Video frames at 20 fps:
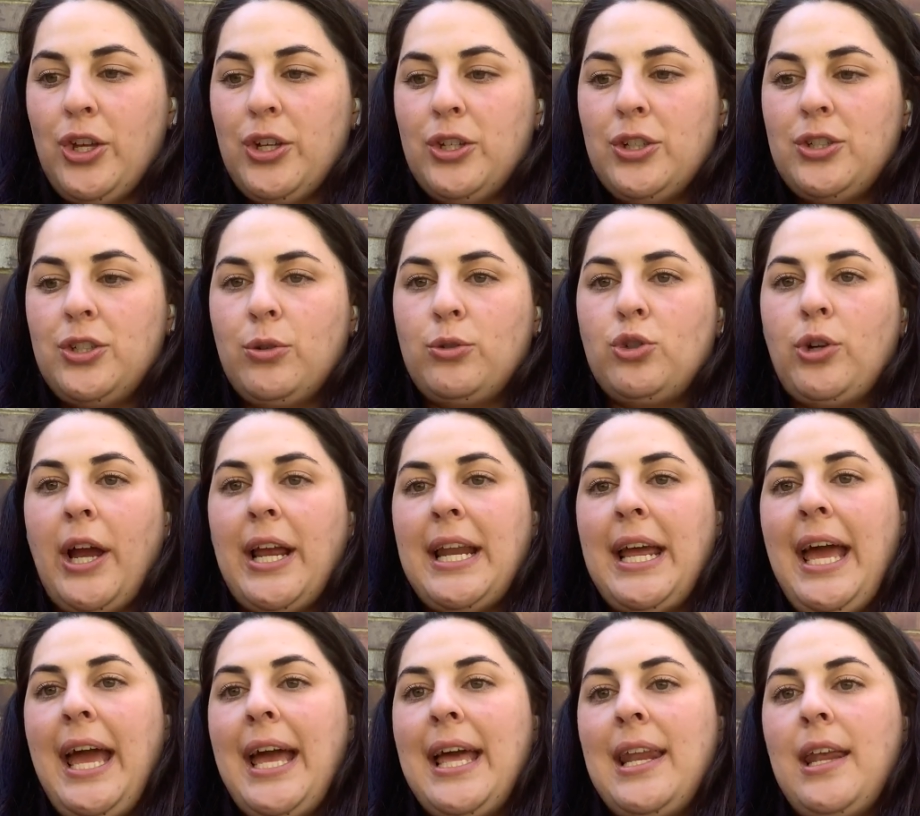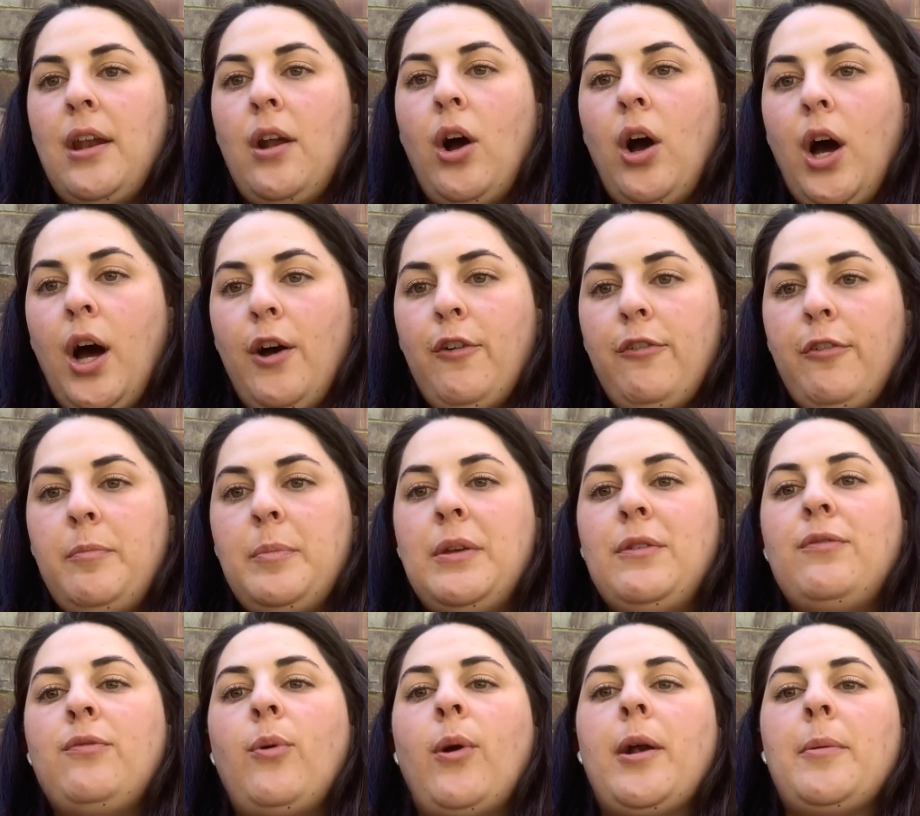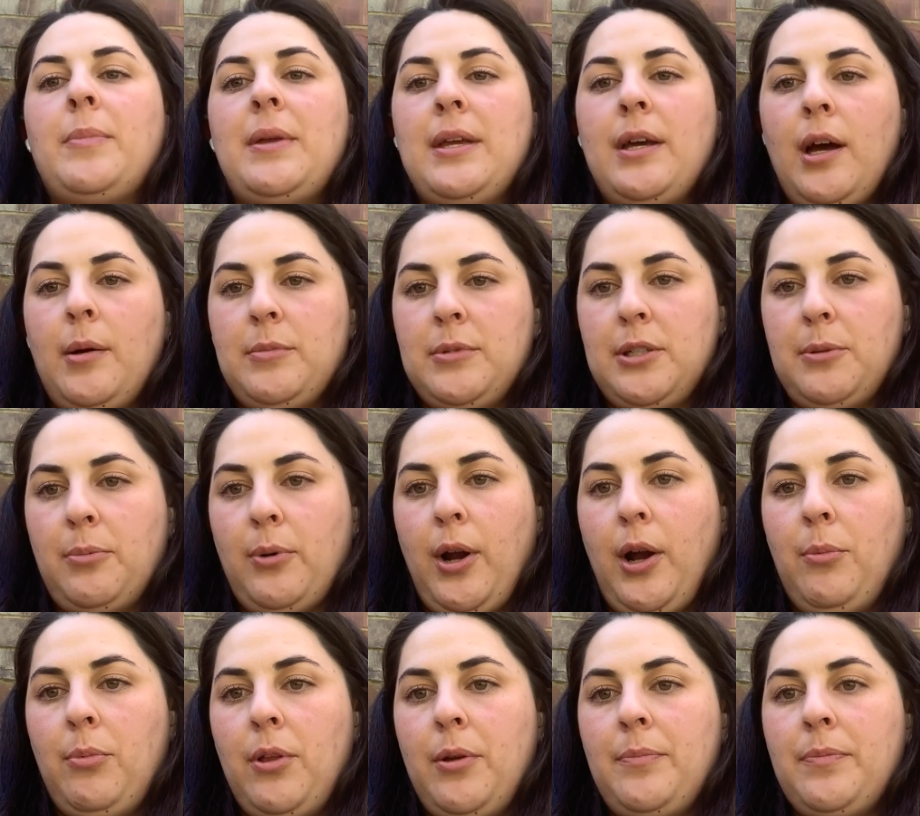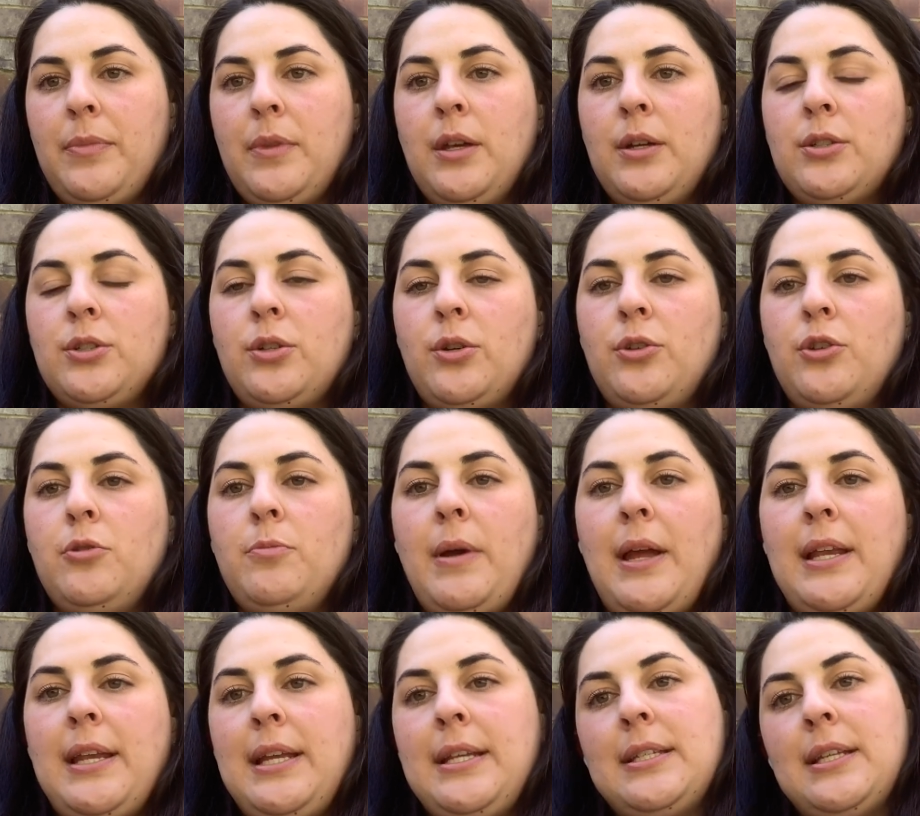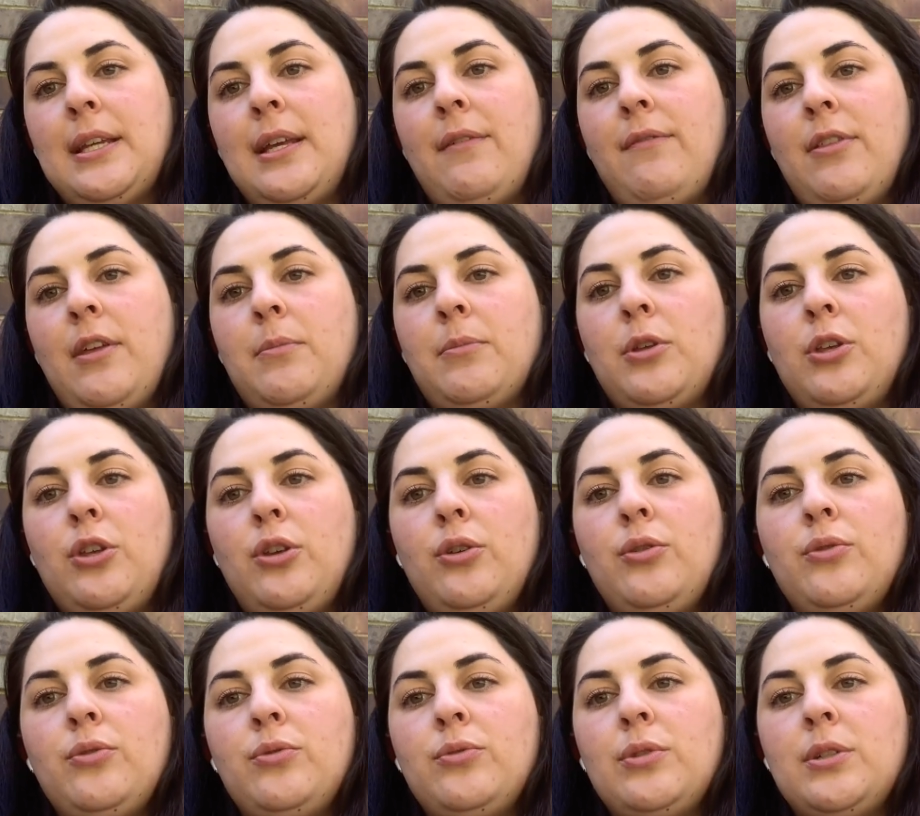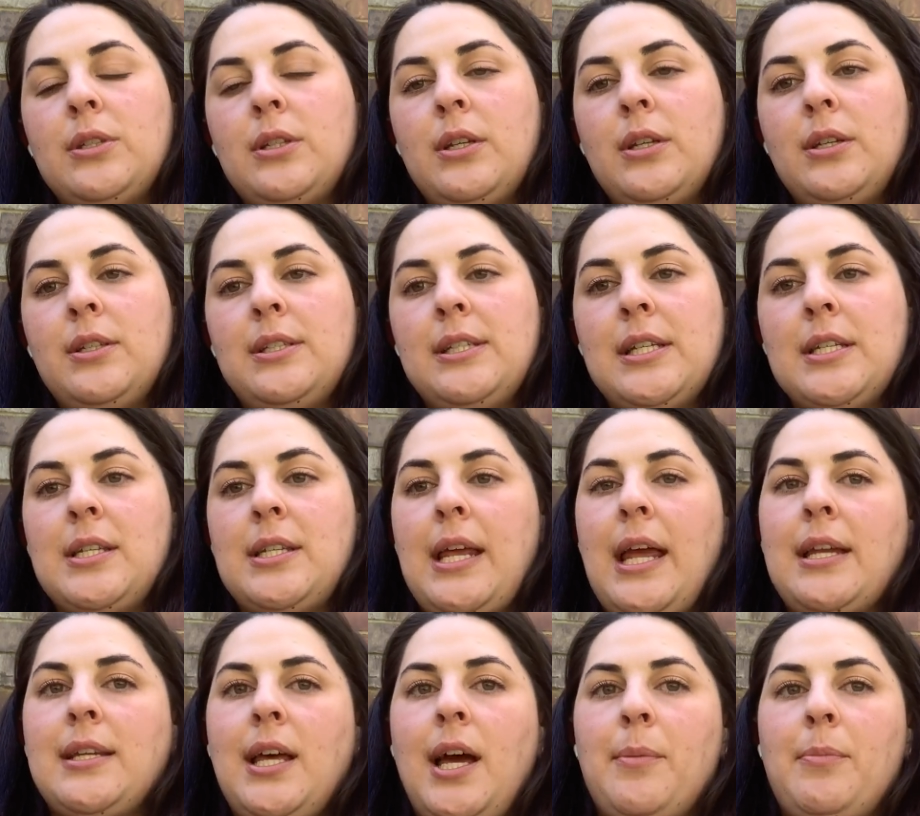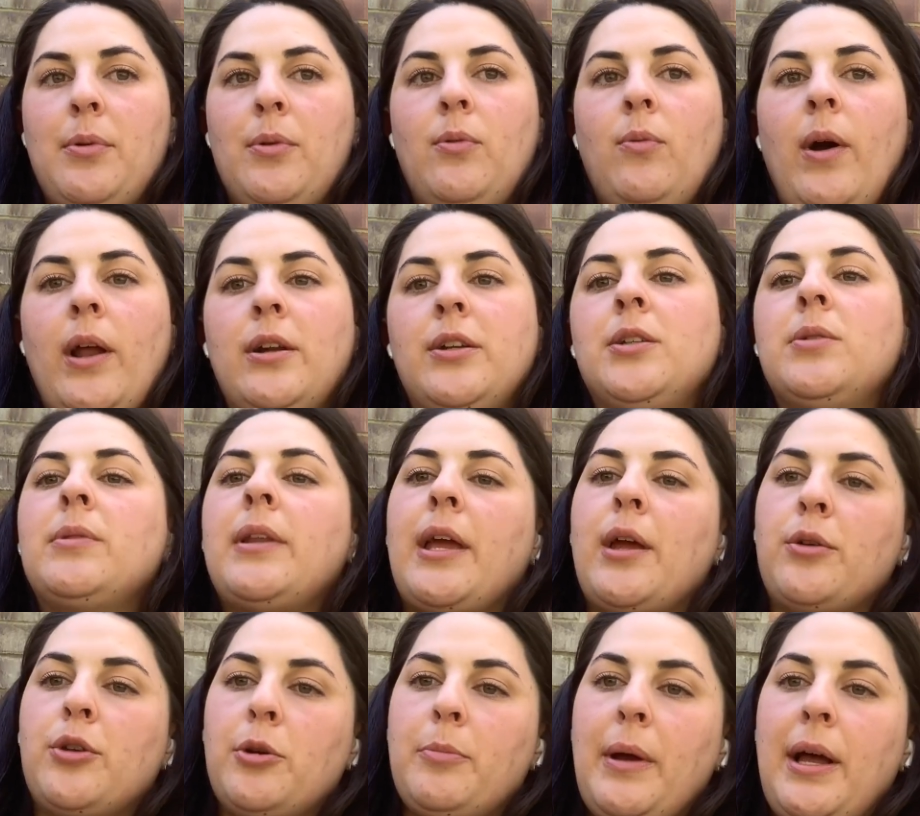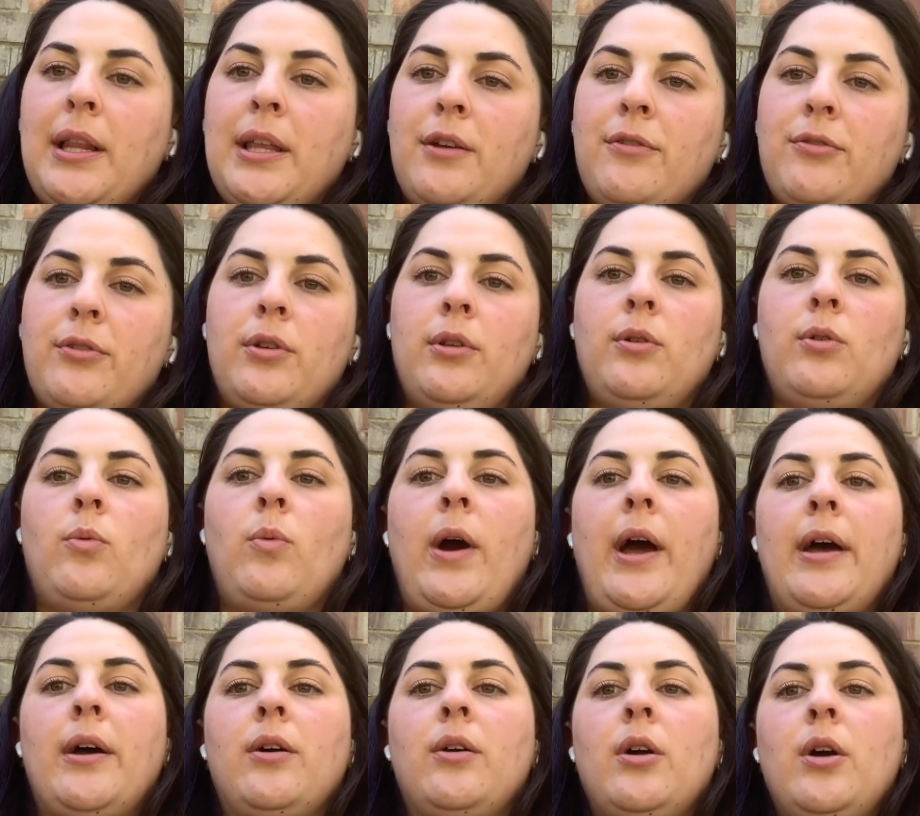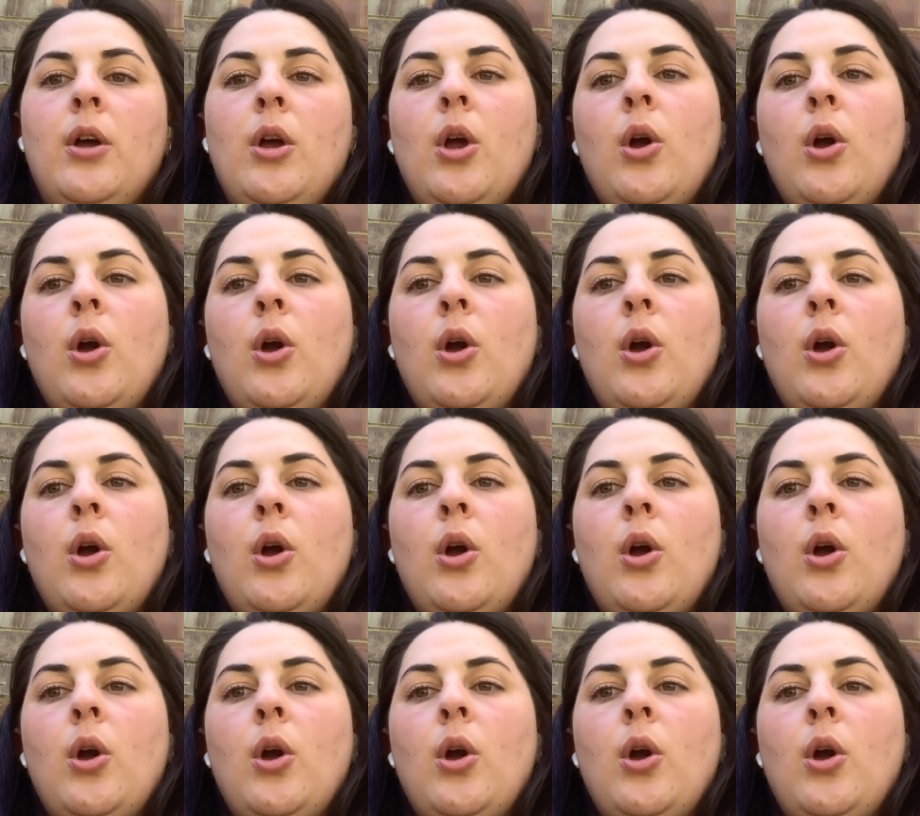So try to head it off before it becomes a problem. So you may need to give them cues to stand up. Why don't you lay on your belly for a little while?